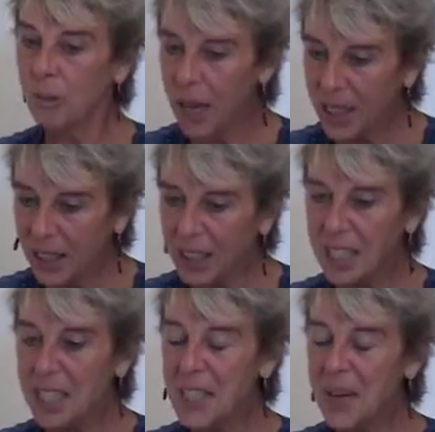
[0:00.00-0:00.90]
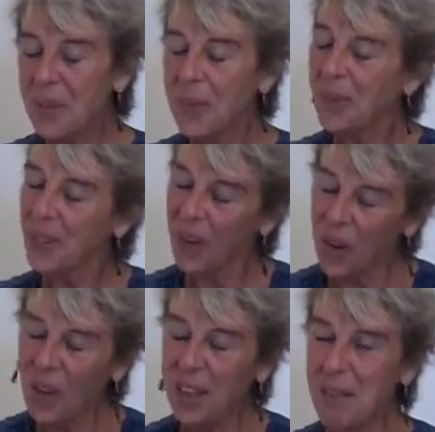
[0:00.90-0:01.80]
vital is
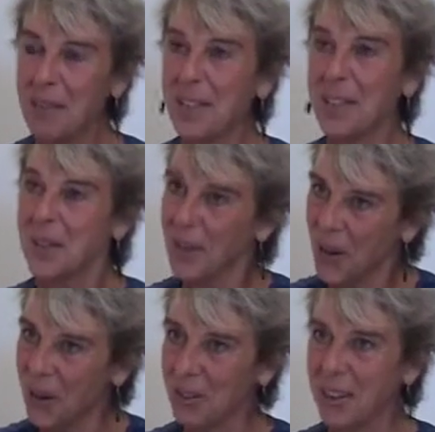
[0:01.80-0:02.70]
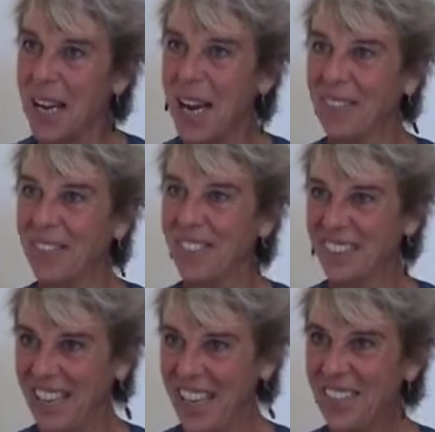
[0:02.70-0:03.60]
all levels, all of the time.
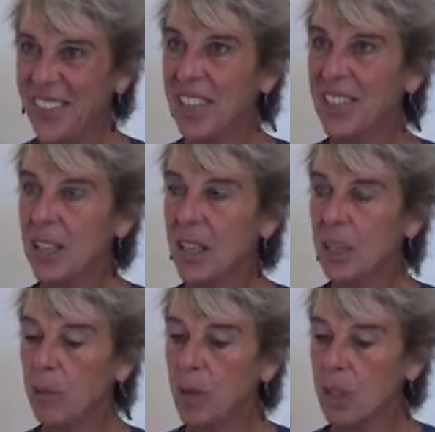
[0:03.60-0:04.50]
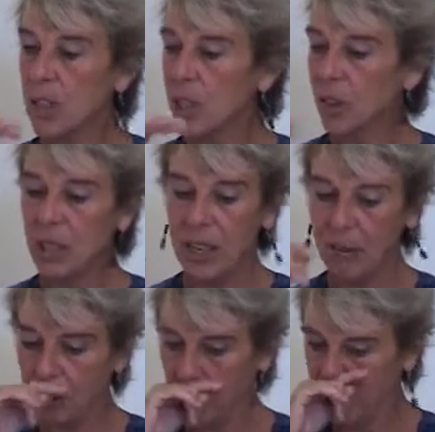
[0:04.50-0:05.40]
Yeah, you know, emotion is only
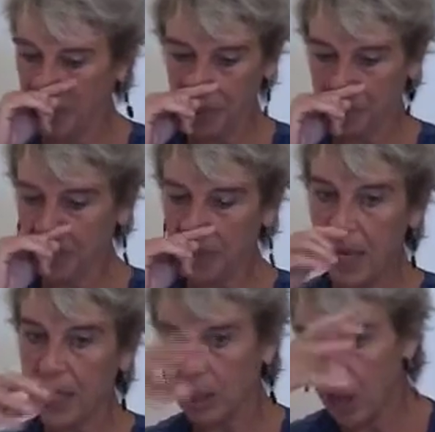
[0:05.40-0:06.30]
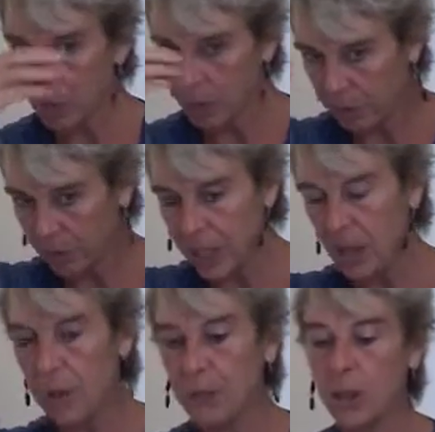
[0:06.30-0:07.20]
level three, hmm? and it comes
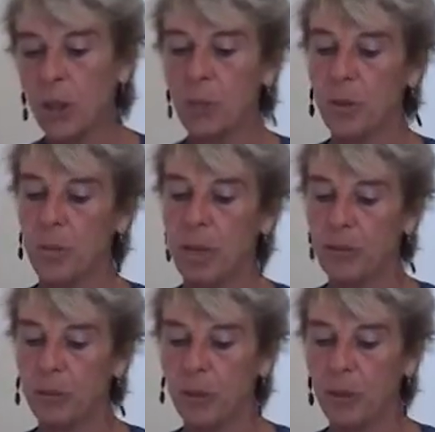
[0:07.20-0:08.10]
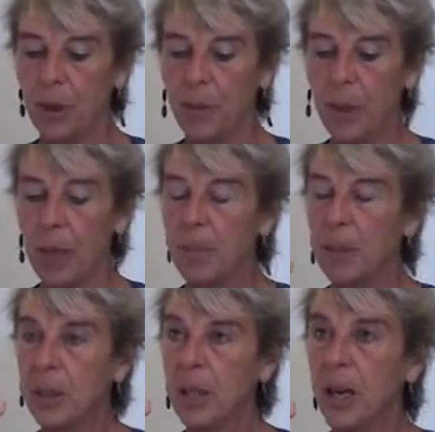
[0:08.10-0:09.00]
very often. It comes from level four,
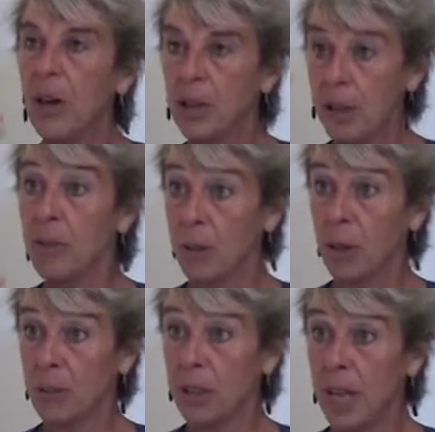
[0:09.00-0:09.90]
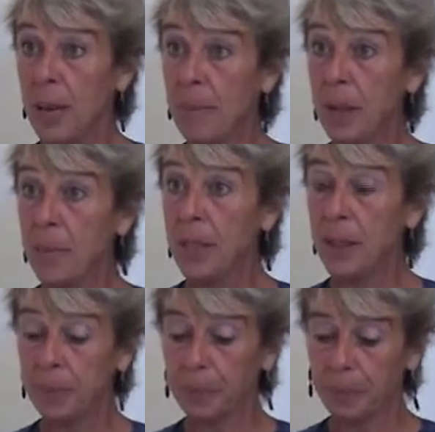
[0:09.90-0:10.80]
but all levels, all of the time. I mean,